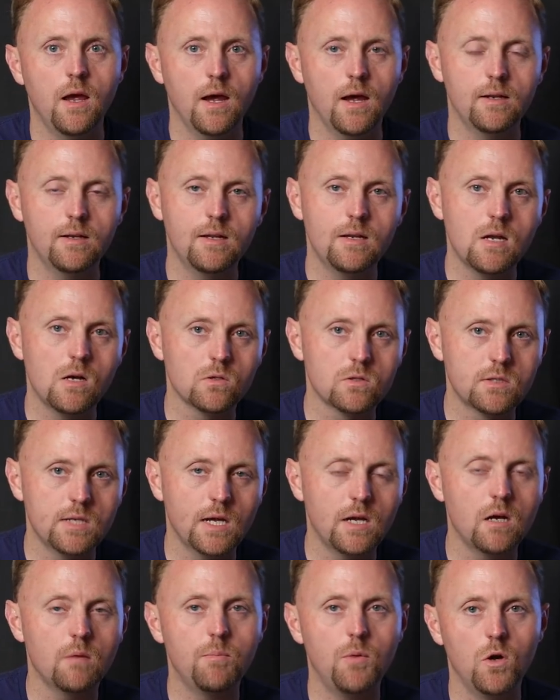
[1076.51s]
and then they'll
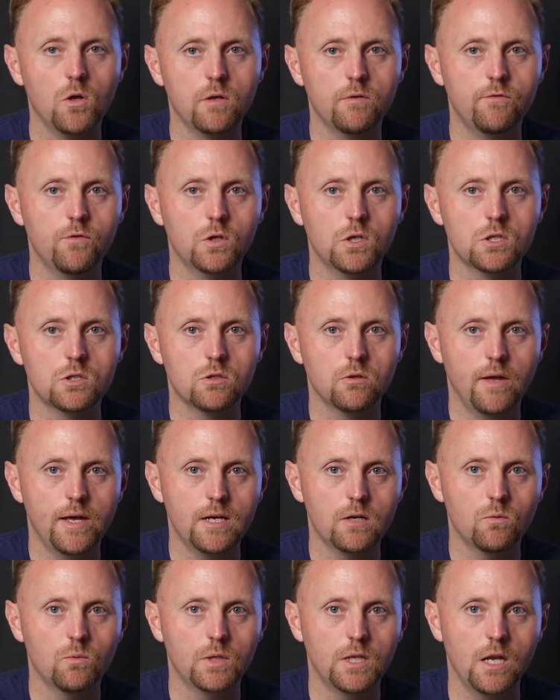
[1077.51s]
sync up all the footage
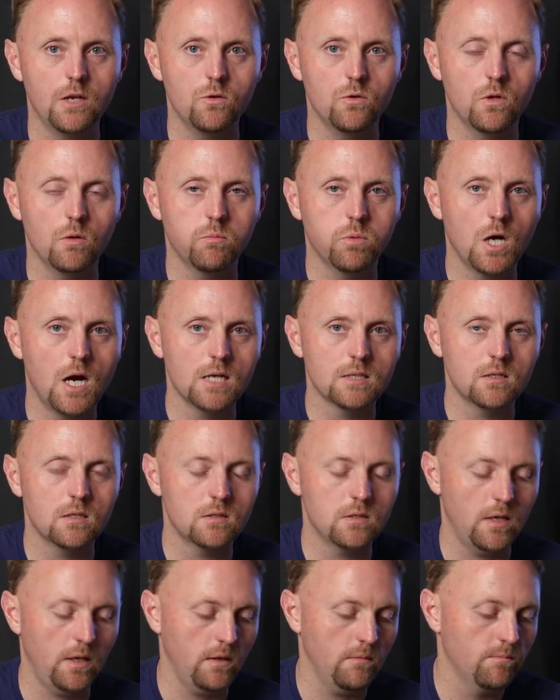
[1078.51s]
later when they do the
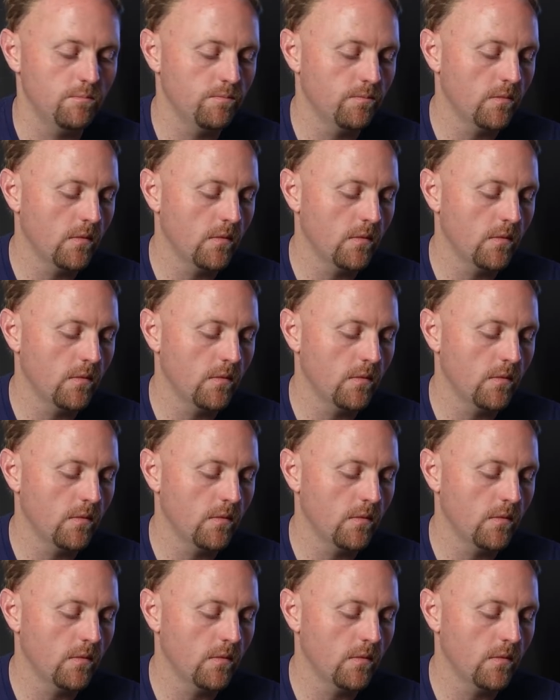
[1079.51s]
processing.